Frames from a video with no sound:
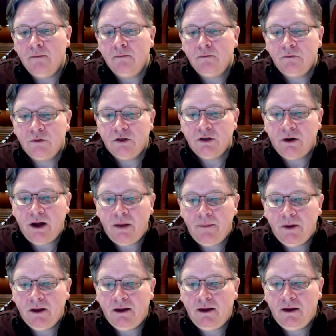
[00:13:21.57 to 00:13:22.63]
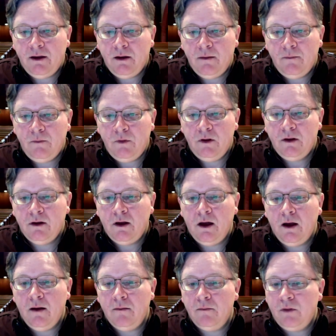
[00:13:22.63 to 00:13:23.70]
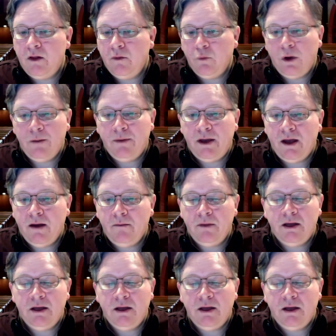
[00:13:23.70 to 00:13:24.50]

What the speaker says: So Epic Cam, a webcam,